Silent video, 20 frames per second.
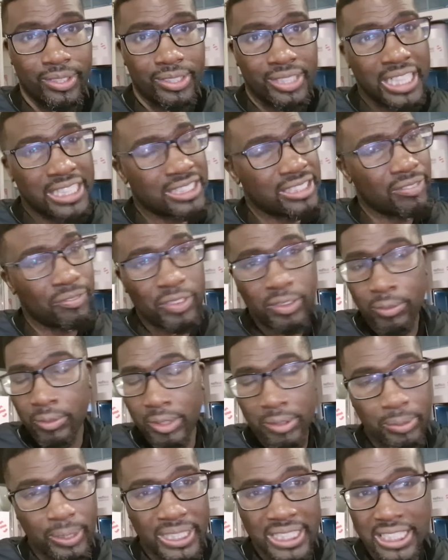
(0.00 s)
That's something
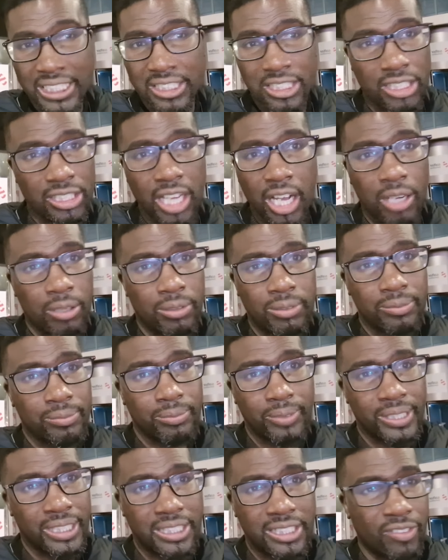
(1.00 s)
we need to know.
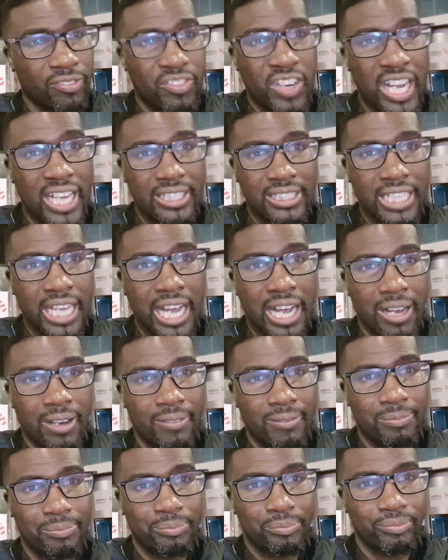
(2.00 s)
We need to find out
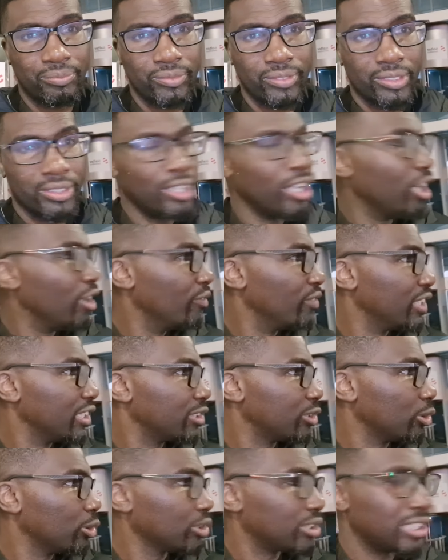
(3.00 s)
over the
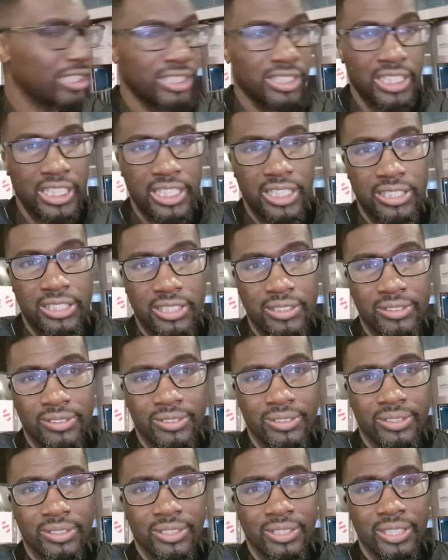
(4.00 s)
course of the season.
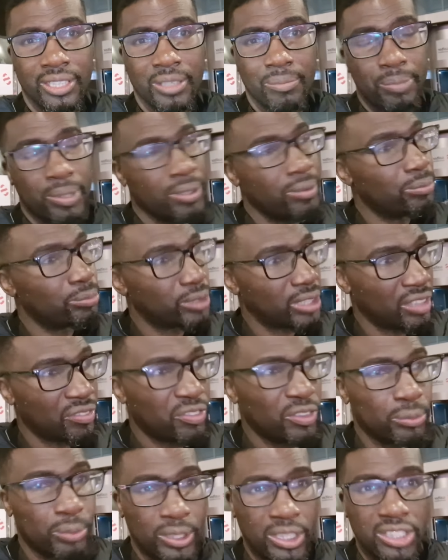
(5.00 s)
But
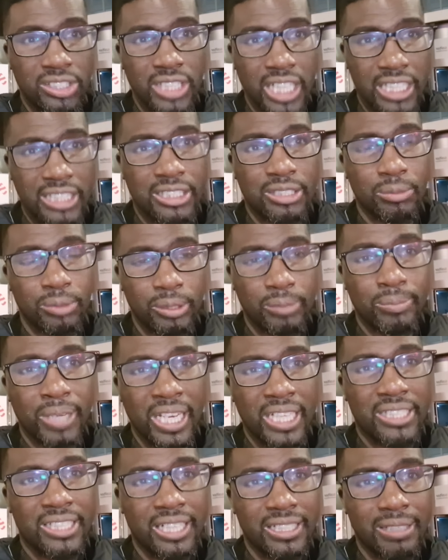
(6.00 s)
definitely with the signs that we
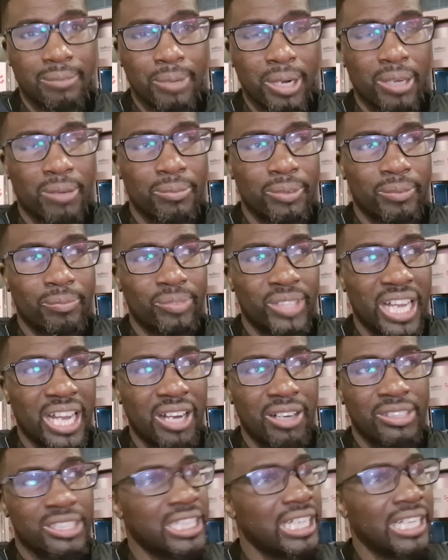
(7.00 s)
made at the moment,
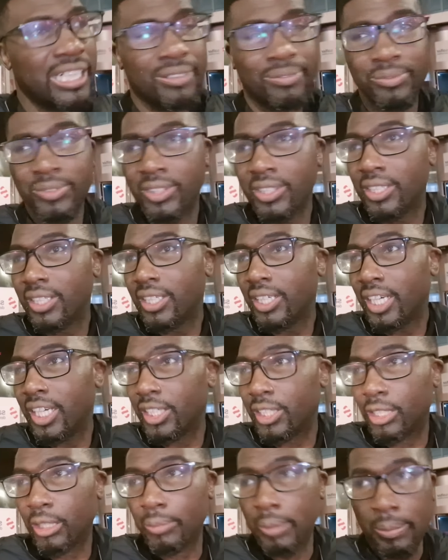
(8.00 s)
now, yeah, it
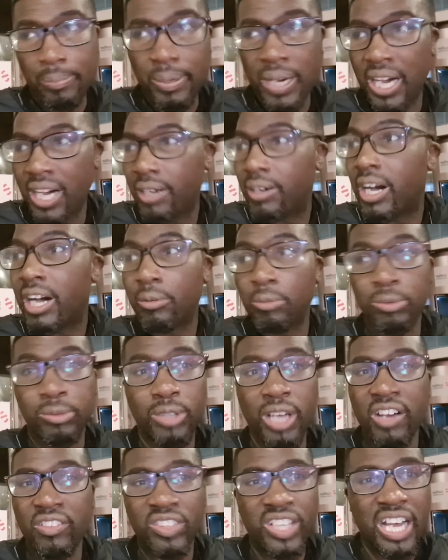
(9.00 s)
could be better. I would
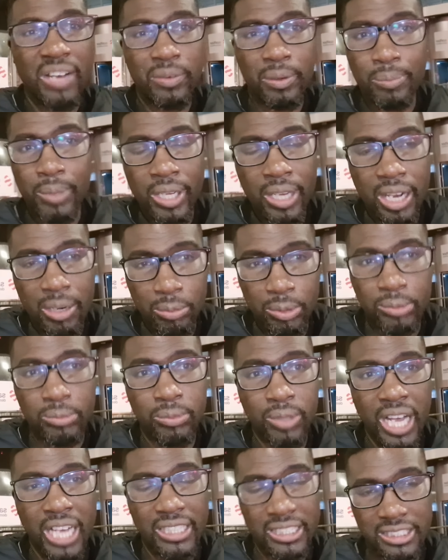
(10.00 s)
like
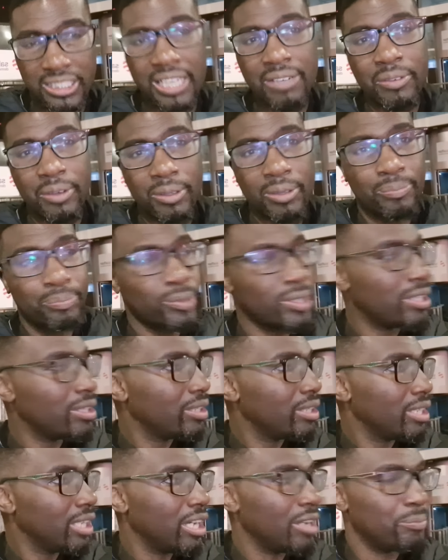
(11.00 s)
to have a
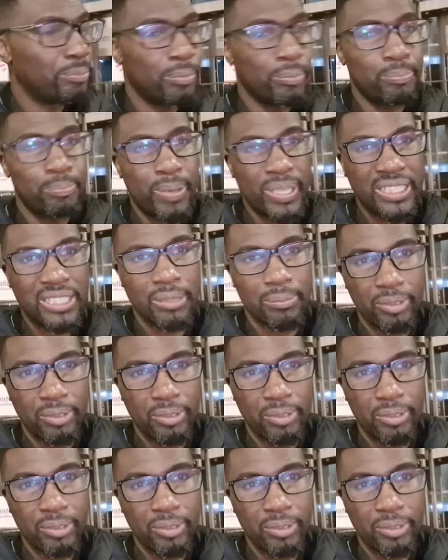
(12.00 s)
better